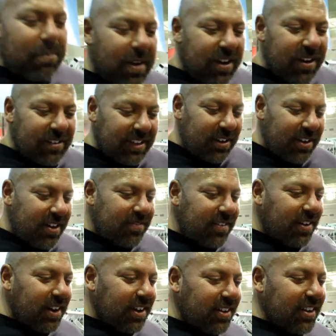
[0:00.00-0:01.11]
apparently you're not
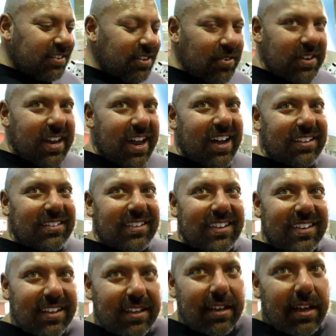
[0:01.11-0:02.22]
very good at doing that.
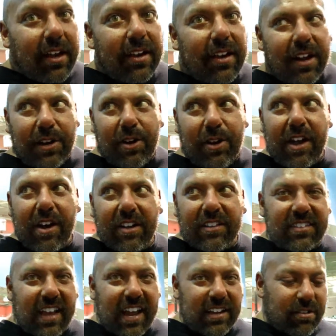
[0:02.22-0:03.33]
When you get on
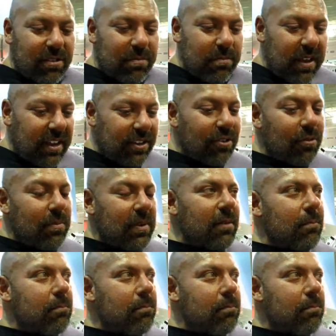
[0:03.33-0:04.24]
stage with me, you will be